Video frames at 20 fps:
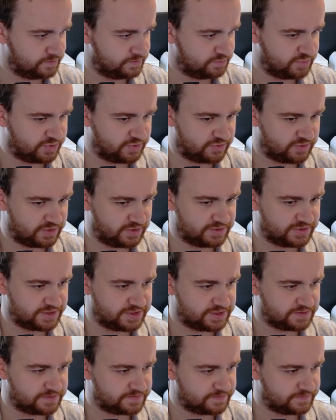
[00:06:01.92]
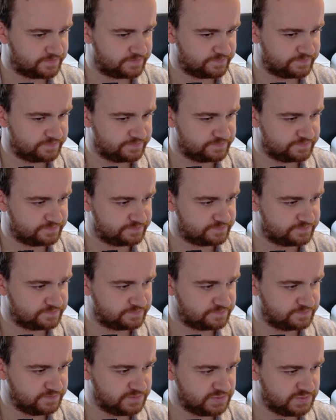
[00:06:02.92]
Corona.
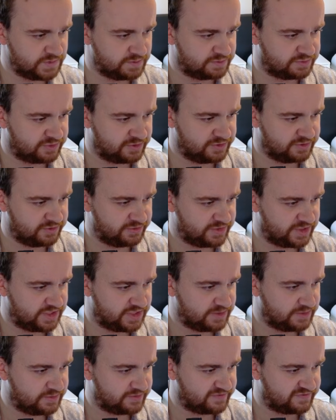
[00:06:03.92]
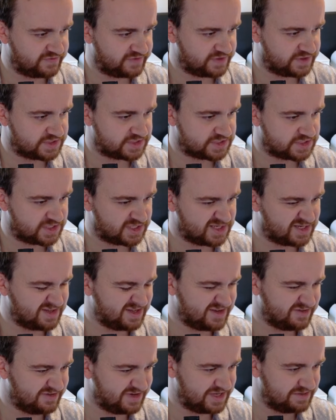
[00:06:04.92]
Corona or Kinemon first. I don't
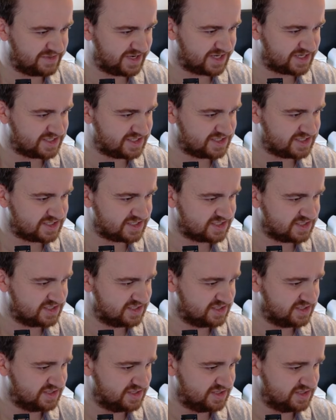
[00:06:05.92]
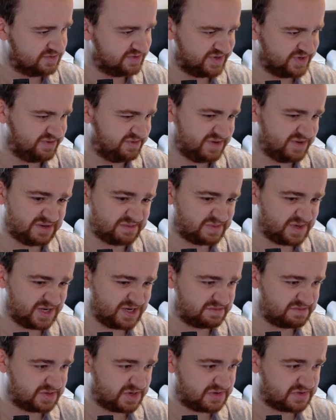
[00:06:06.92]
think it really matters. We're going to end up
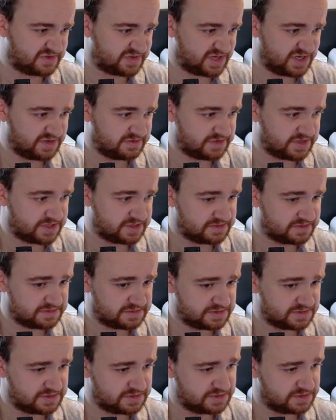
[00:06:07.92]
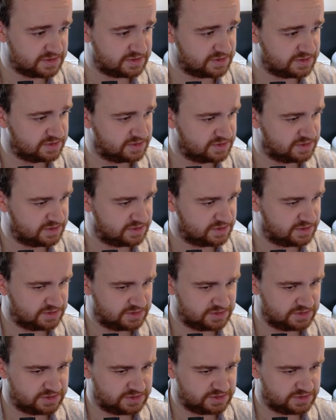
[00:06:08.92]
playing both anyway.
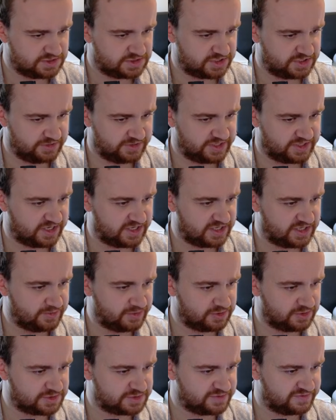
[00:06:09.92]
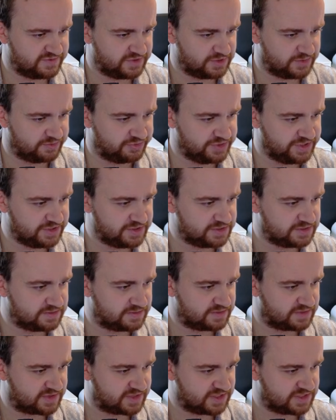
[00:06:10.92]
So just go with the Kinemon, because we've got a pretty good
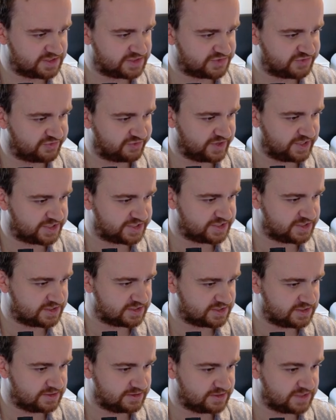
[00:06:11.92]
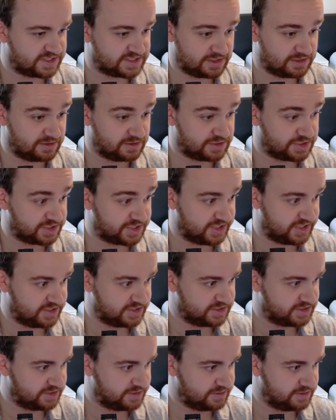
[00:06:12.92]
thing to trash in this Luna. That's a lot of
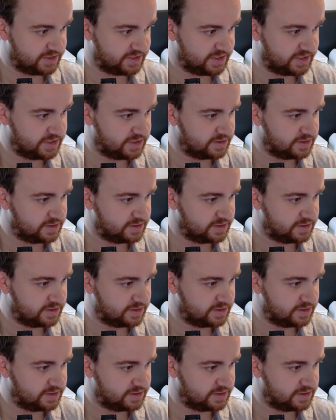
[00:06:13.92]
Shanks, holy.